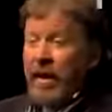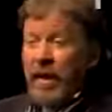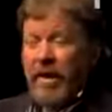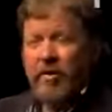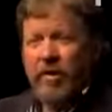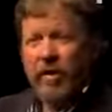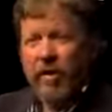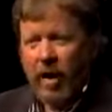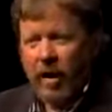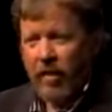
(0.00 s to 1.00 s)
they started
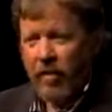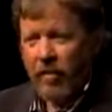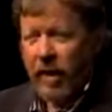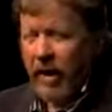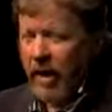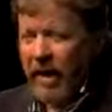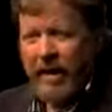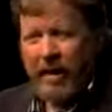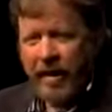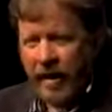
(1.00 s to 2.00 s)
talking to me, and I
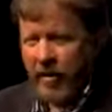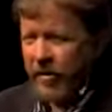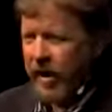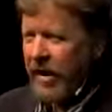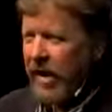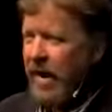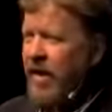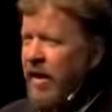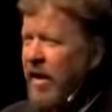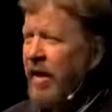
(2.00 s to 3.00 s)
didn't understand
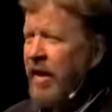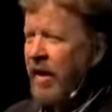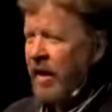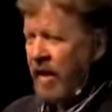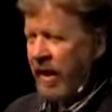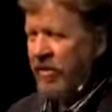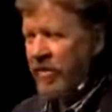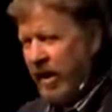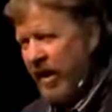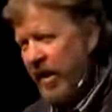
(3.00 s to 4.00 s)
anything they
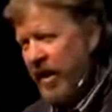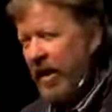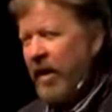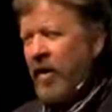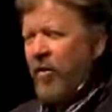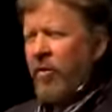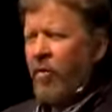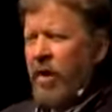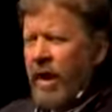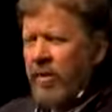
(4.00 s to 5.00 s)
said.
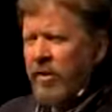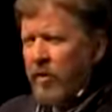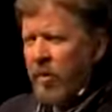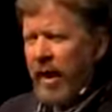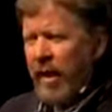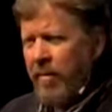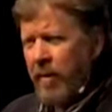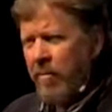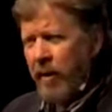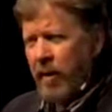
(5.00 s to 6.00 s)
So concept like
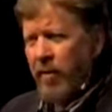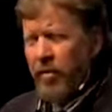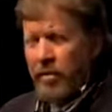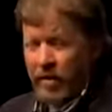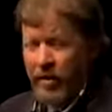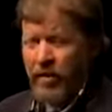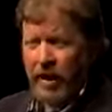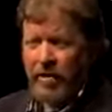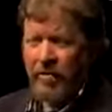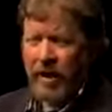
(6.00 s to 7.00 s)
ibipio, these
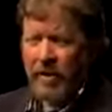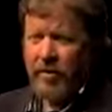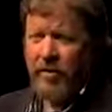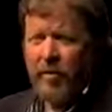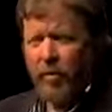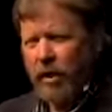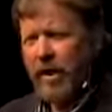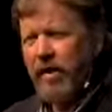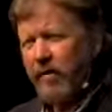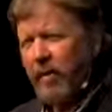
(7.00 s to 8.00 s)
kinds of concepts are
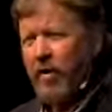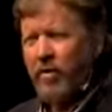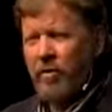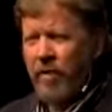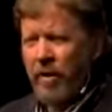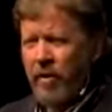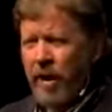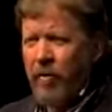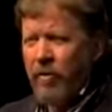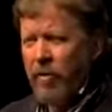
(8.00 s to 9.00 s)
really difficult to figure
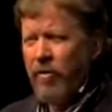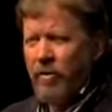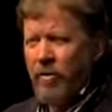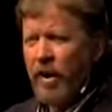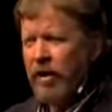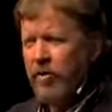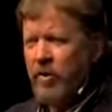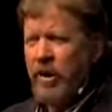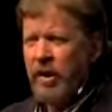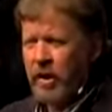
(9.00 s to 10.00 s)
out when there's no
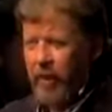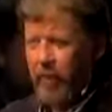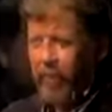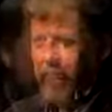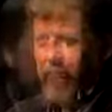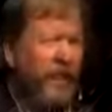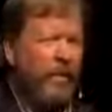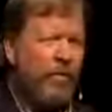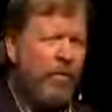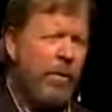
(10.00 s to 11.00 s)
language in common.
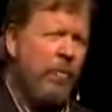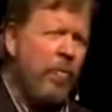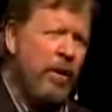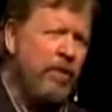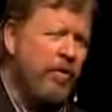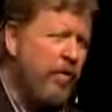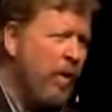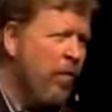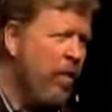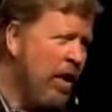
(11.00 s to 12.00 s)
So I remember once a
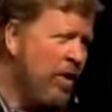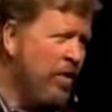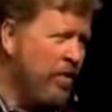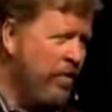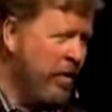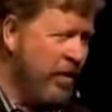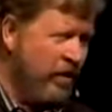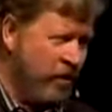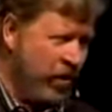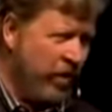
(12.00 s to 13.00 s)
fellow walked into the
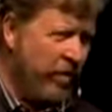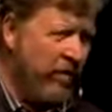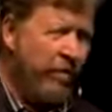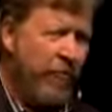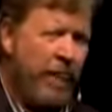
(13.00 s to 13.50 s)
jungle,